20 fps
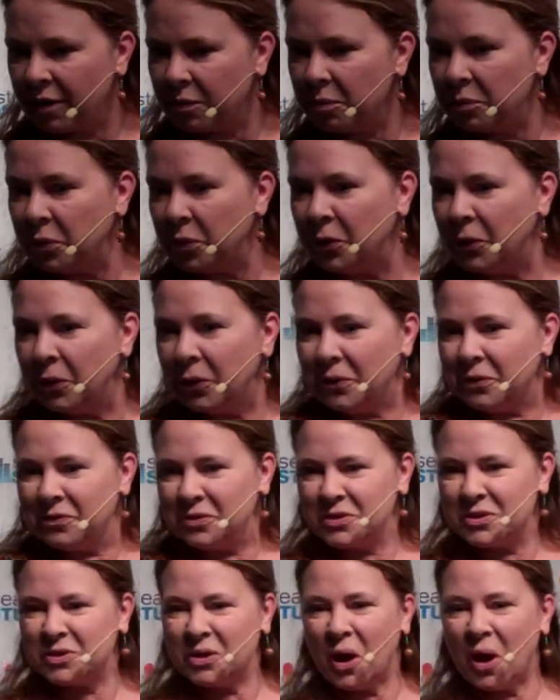
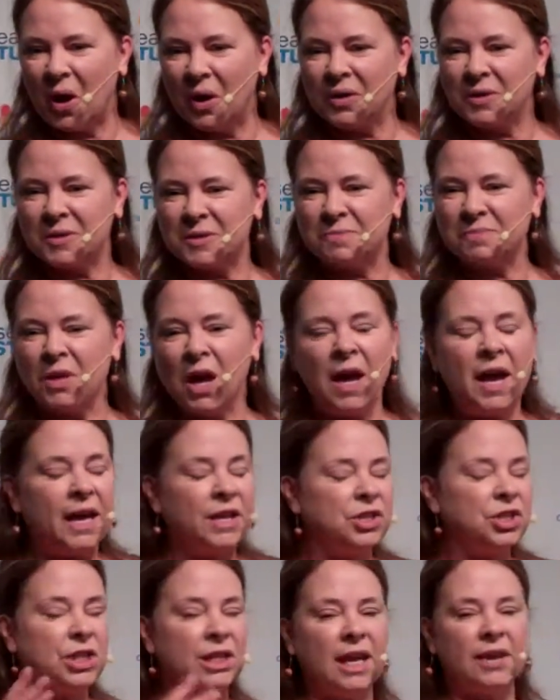Beautiful songs.
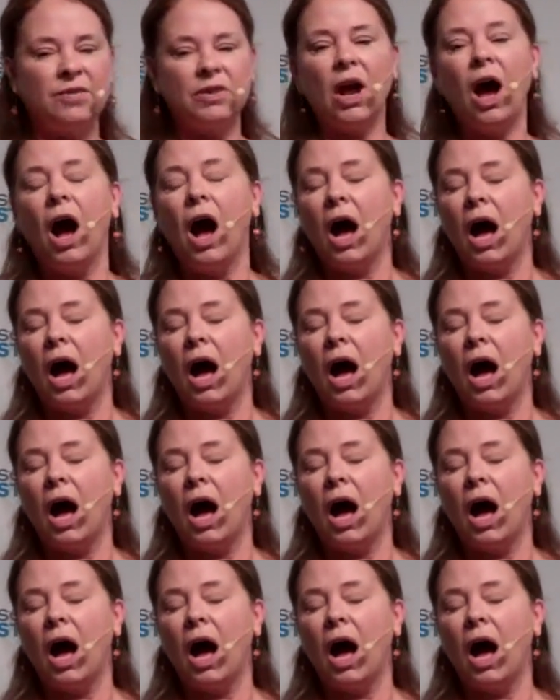And she gave it,